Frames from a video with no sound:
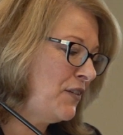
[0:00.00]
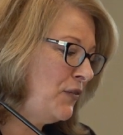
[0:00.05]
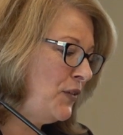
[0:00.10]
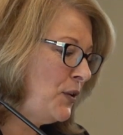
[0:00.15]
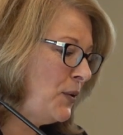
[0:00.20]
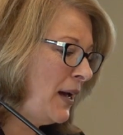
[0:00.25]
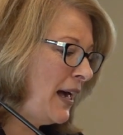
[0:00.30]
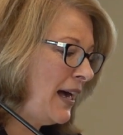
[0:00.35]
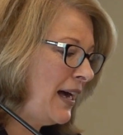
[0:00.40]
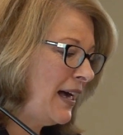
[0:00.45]
if
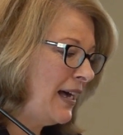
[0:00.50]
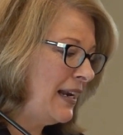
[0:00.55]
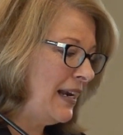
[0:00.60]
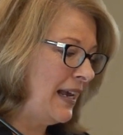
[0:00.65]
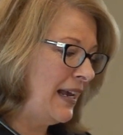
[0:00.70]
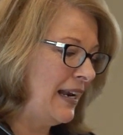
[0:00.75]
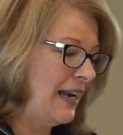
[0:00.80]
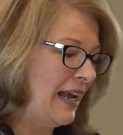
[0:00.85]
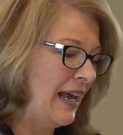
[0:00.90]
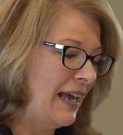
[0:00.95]
you
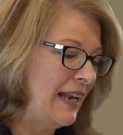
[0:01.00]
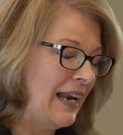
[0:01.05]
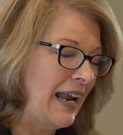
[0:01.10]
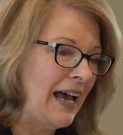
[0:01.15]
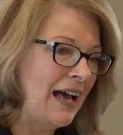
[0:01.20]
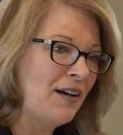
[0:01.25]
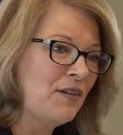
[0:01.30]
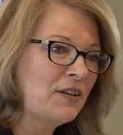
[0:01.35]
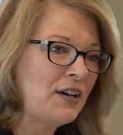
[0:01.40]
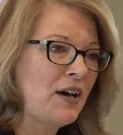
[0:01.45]
had an
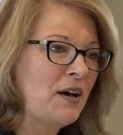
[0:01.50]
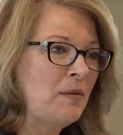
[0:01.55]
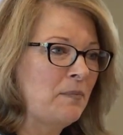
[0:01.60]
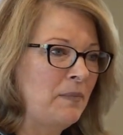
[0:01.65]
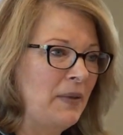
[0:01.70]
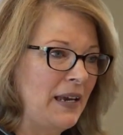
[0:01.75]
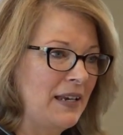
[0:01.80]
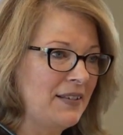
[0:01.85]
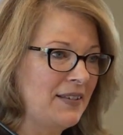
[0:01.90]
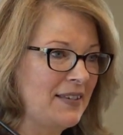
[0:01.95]

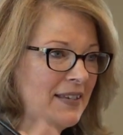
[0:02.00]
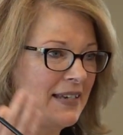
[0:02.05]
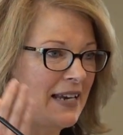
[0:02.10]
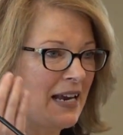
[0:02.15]
outcome-based